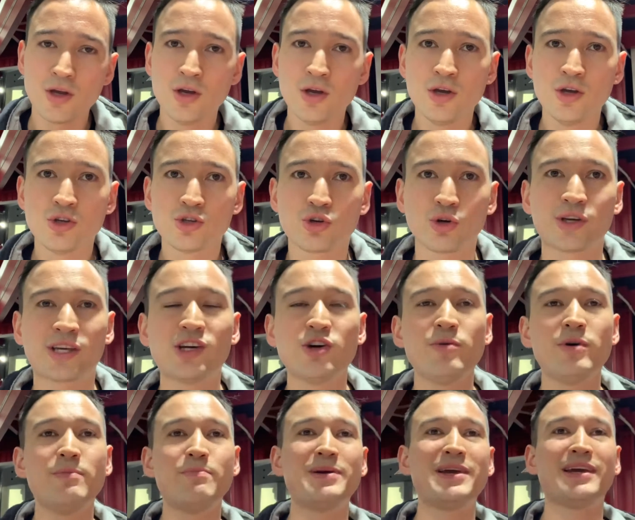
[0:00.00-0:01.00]
So
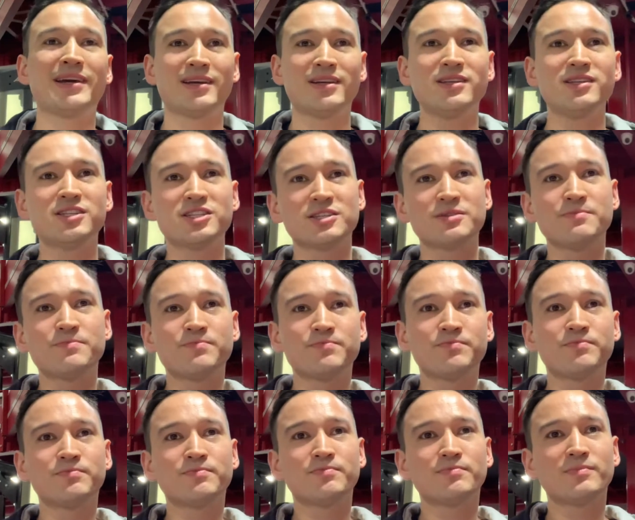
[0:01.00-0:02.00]
human beings
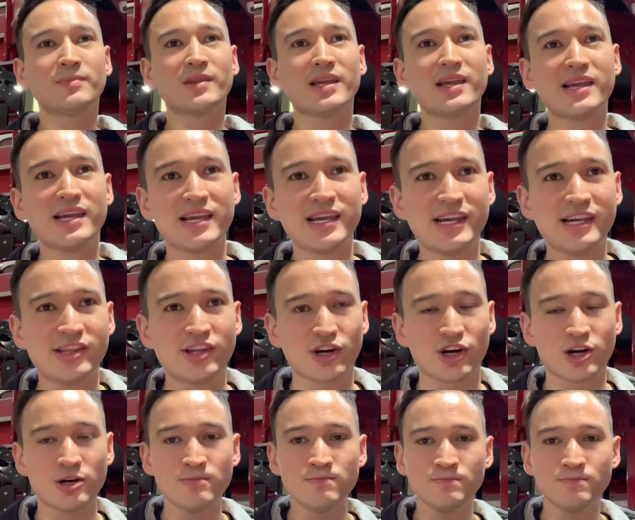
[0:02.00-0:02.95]
either